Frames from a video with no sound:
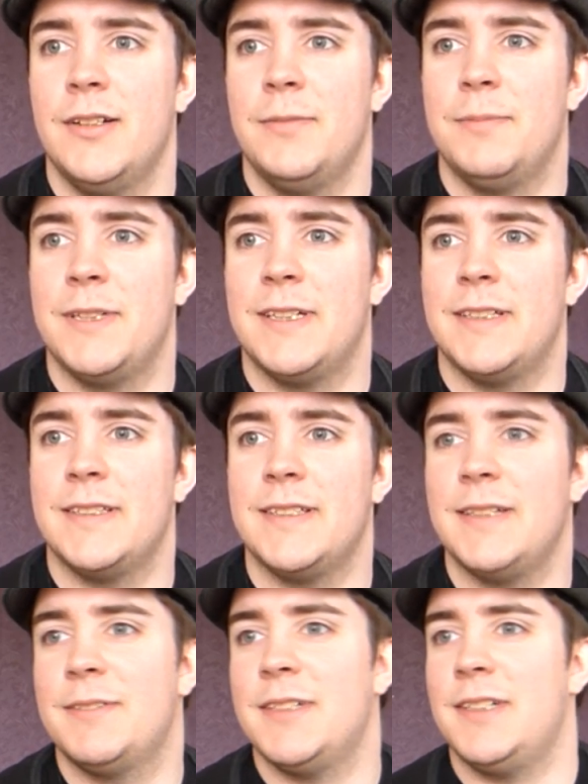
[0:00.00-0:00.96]
But at the
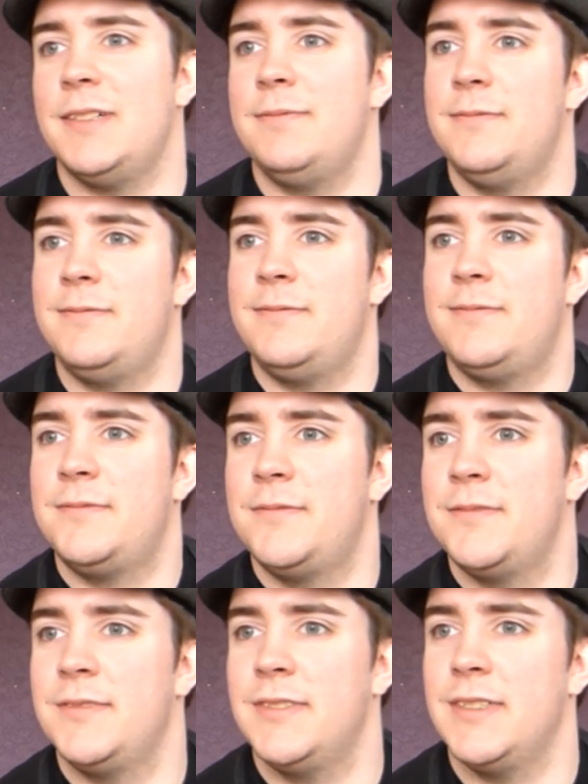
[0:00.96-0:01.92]
same time,
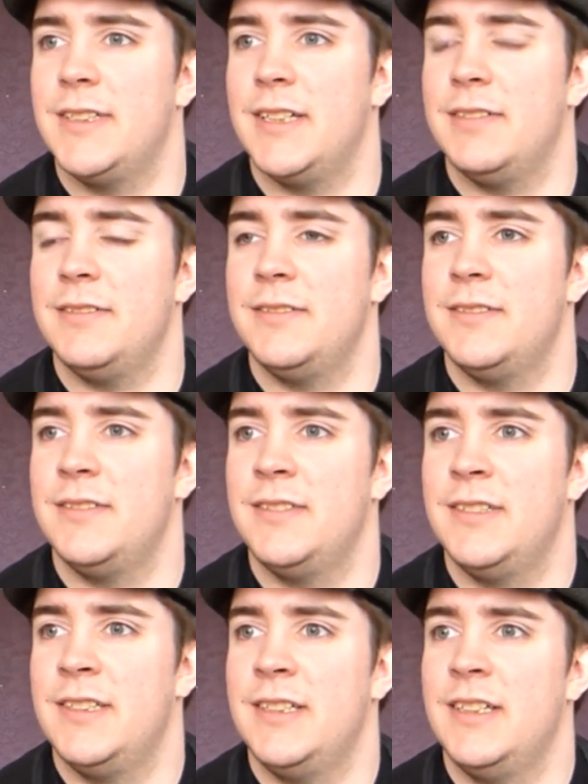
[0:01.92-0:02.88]
you know,
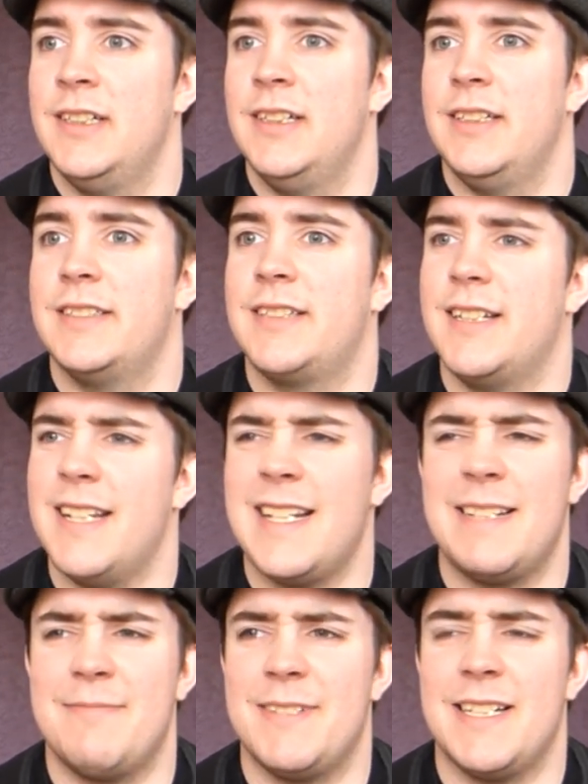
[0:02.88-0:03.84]
it's a
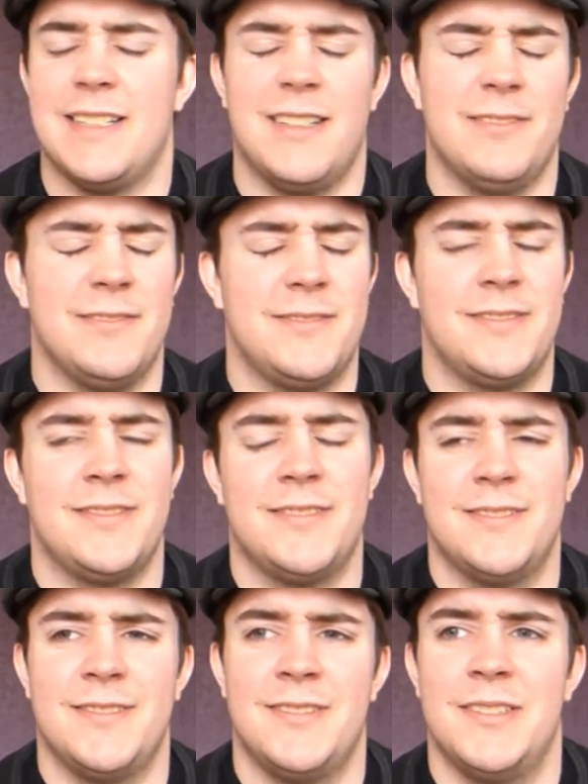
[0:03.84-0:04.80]
name that I've
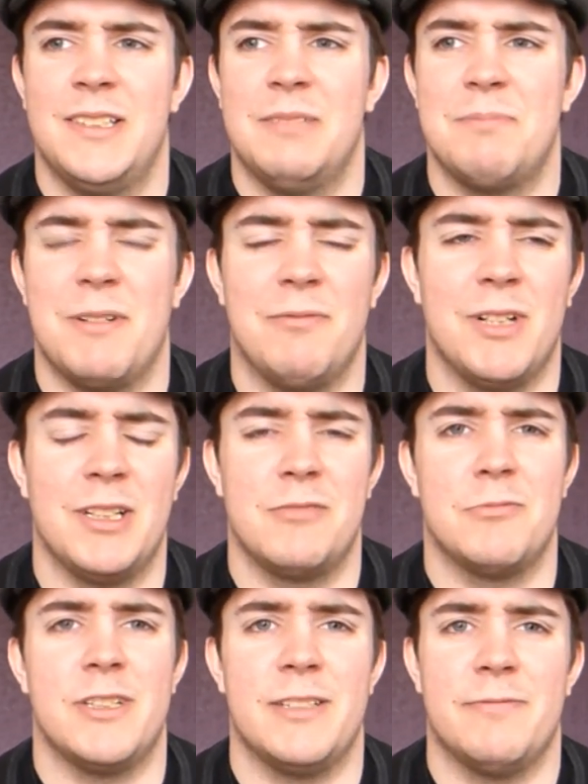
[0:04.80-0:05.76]
been
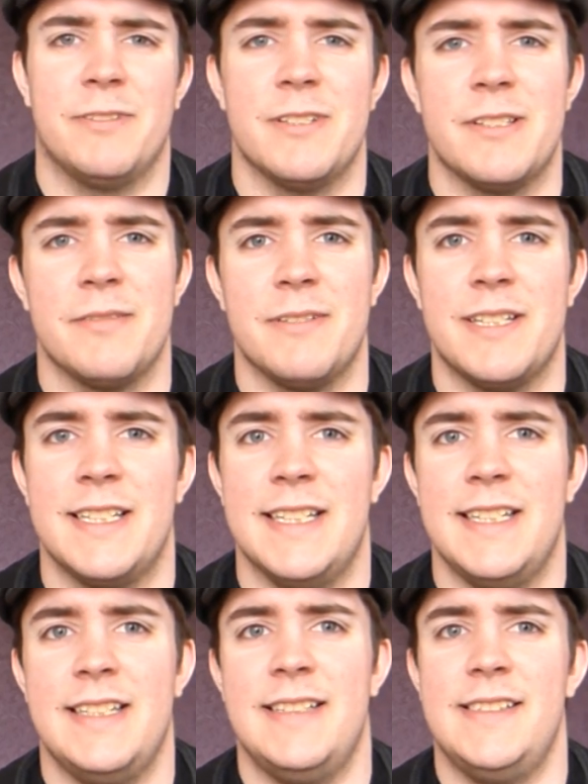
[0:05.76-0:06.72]
running with for 3
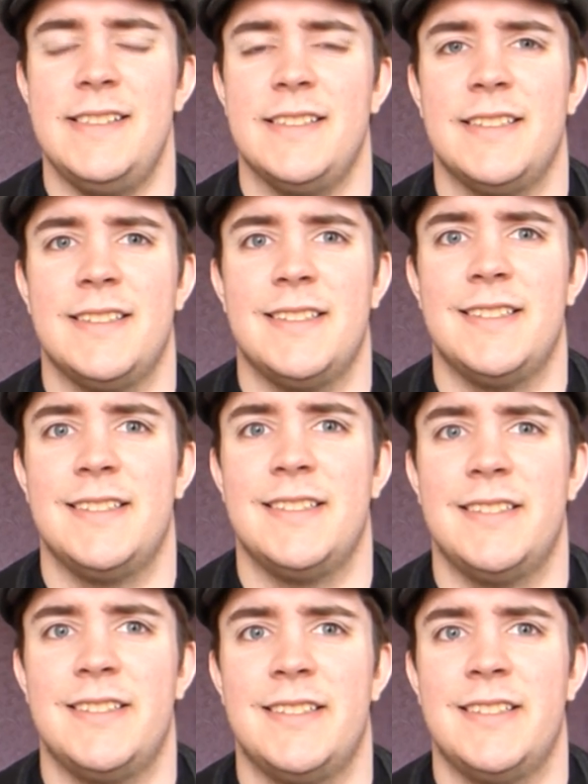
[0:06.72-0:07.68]
years.
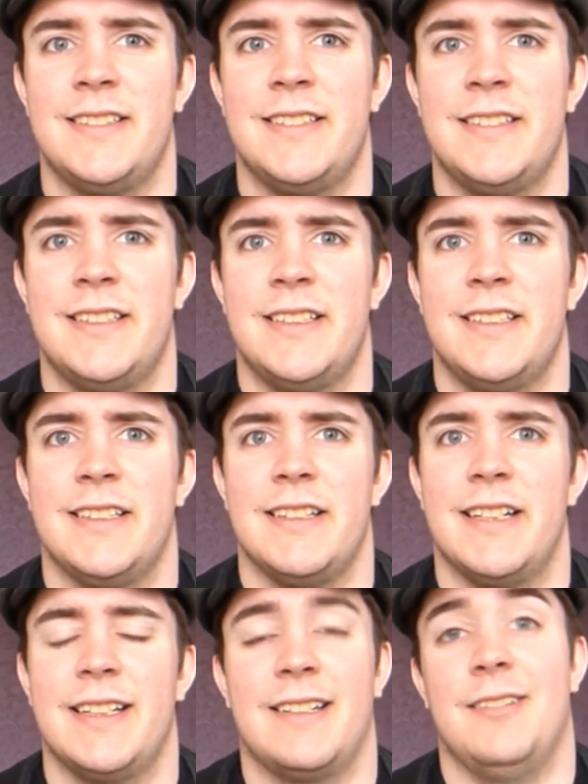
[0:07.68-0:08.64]

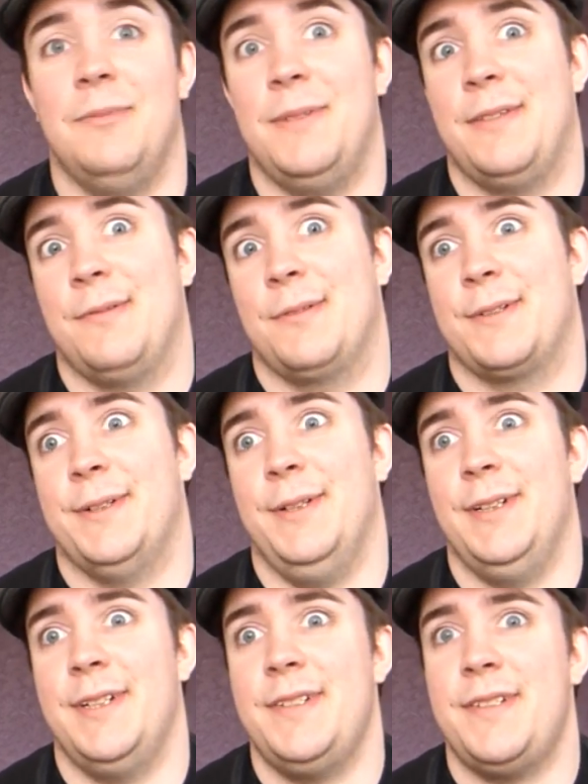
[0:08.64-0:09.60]
It got me through
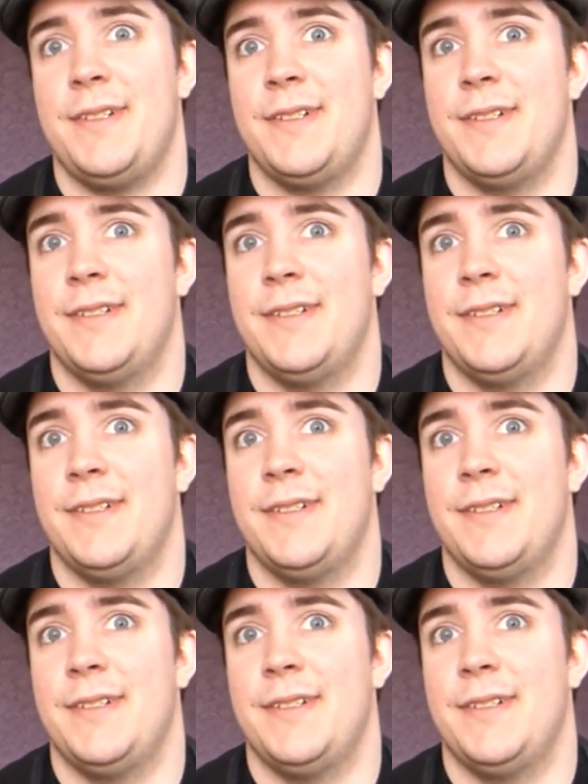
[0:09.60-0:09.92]
college.